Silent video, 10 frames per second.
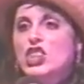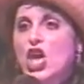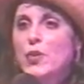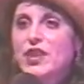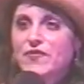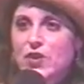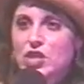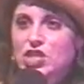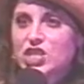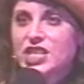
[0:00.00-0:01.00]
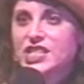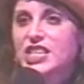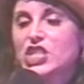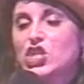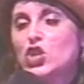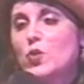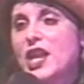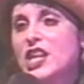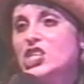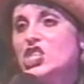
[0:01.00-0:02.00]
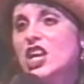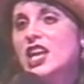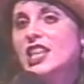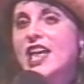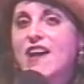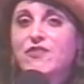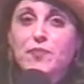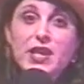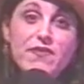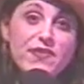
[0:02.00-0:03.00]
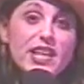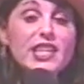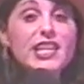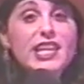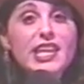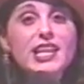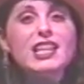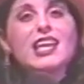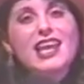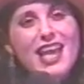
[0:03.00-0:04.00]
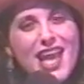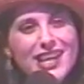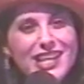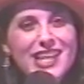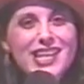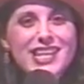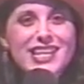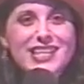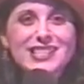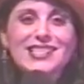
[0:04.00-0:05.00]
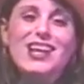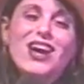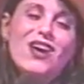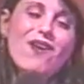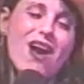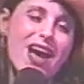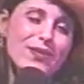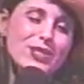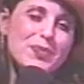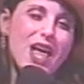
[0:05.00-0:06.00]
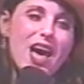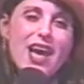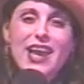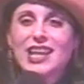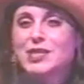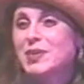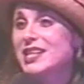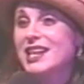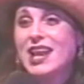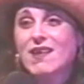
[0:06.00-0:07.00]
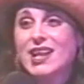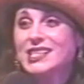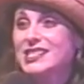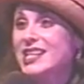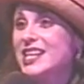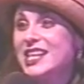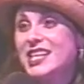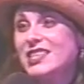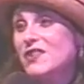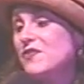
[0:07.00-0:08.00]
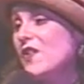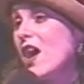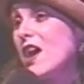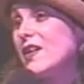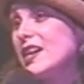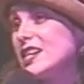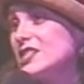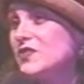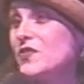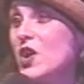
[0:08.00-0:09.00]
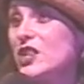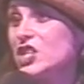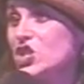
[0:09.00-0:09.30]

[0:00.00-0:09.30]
So at first this situation left me feeling ill at ease. Oh, I was blind, but now I see the forest for the